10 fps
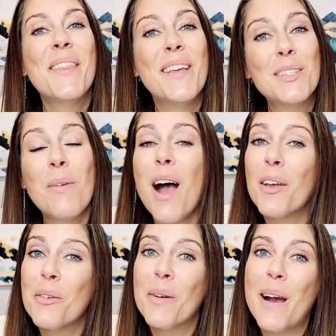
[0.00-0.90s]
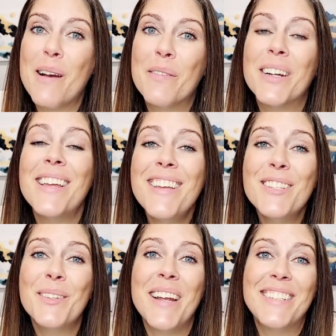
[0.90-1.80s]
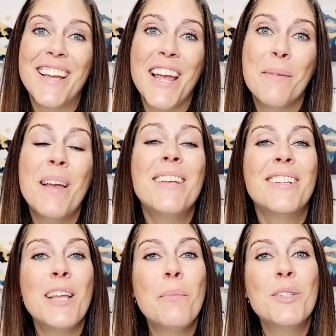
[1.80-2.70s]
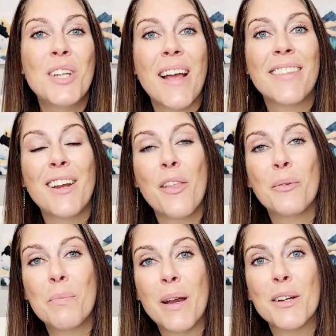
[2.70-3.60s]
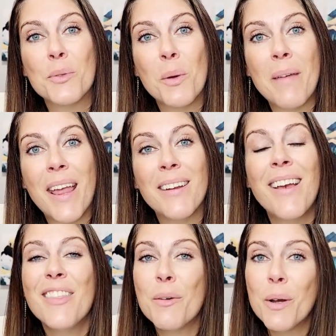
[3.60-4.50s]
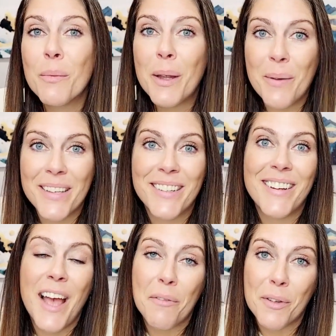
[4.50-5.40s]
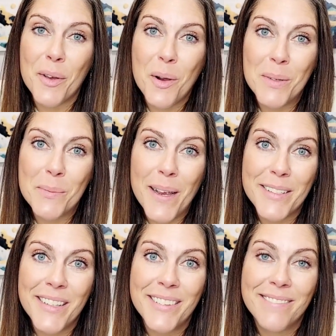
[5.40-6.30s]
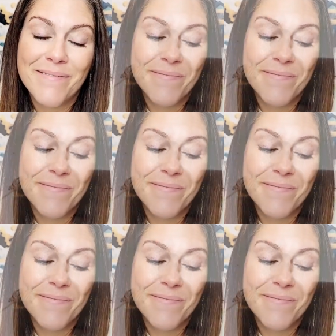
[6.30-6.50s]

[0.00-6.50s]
This walkthrough, however, is a great time to double check that all the repairs were made that were requested after the home inspection.